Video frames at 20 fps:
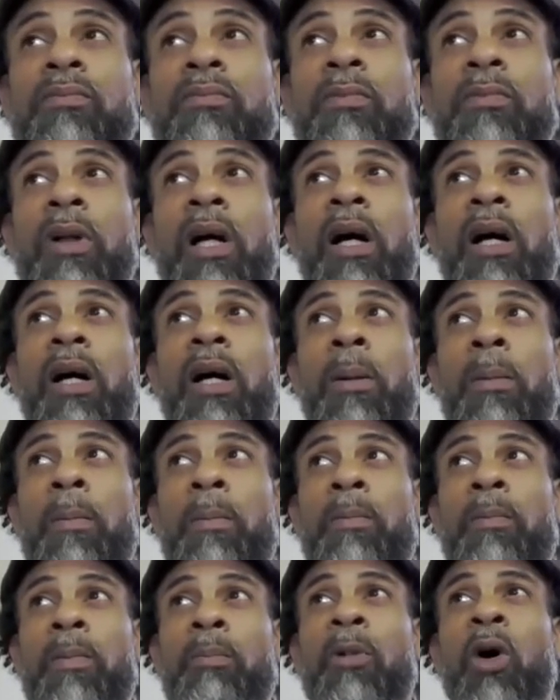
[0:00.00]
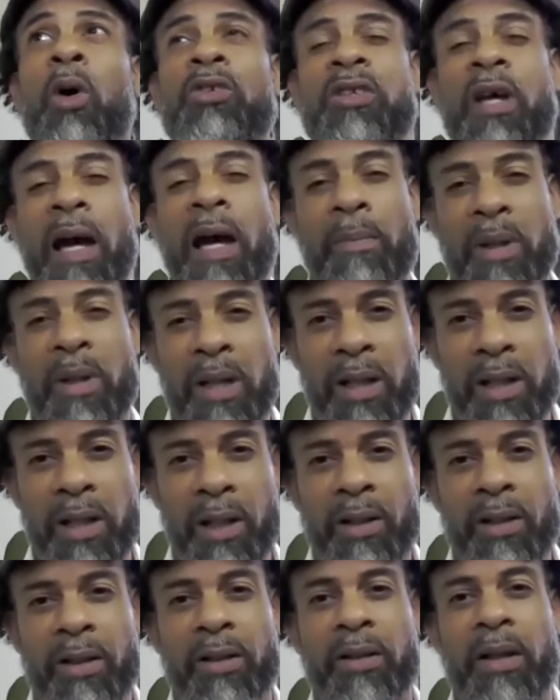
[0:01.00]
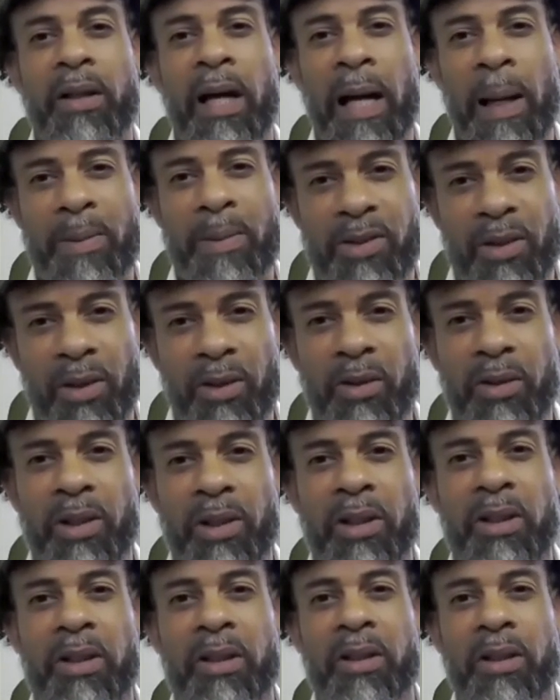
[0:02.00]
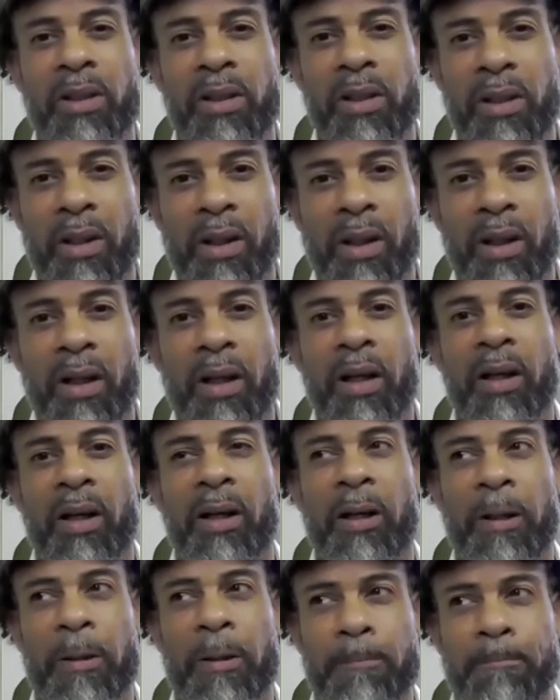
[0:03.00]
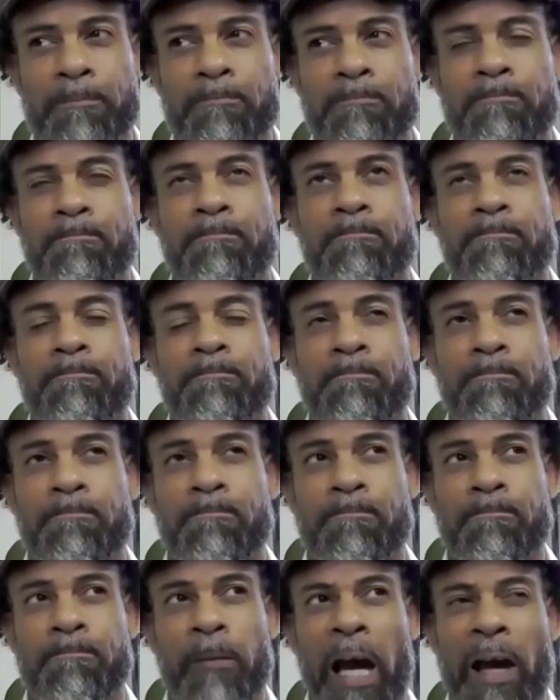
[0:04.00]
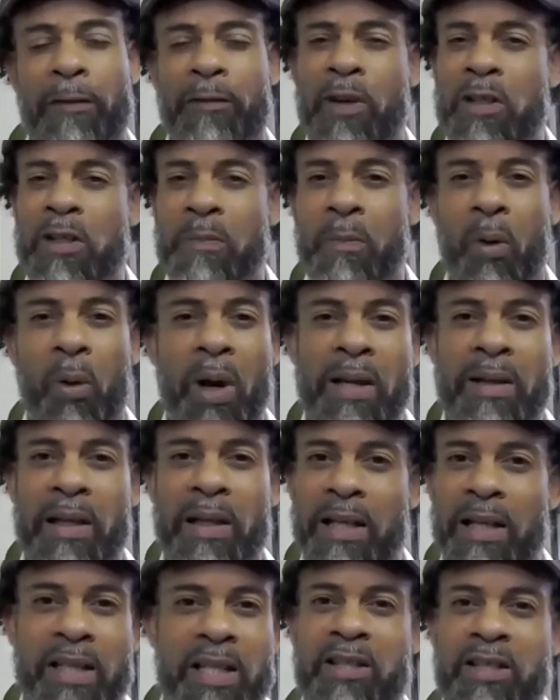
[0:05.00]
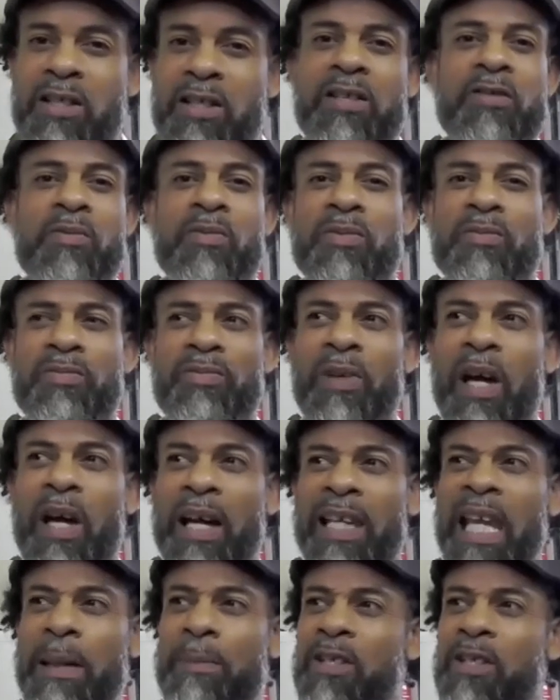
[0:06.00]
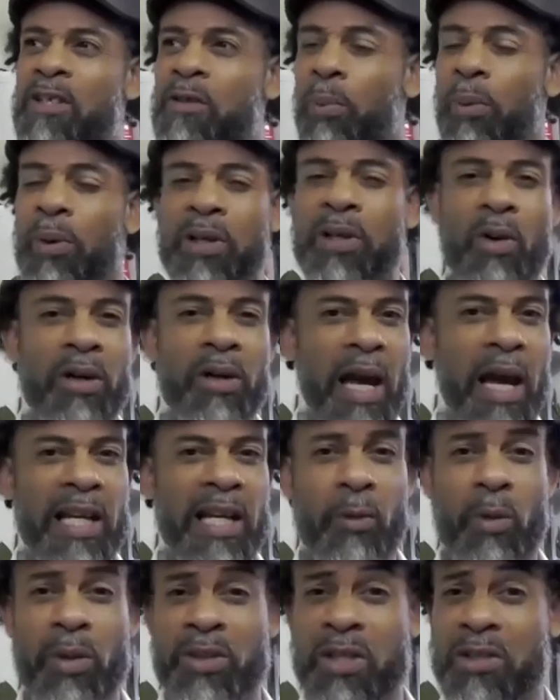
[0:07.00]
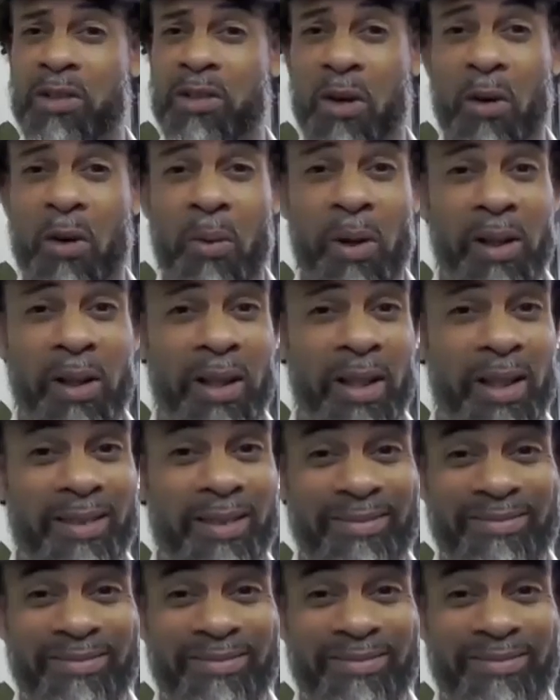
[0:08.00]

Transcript: Multimedia, absolutely. At this point, it's just, I keep it just pretty organic with just acrylic.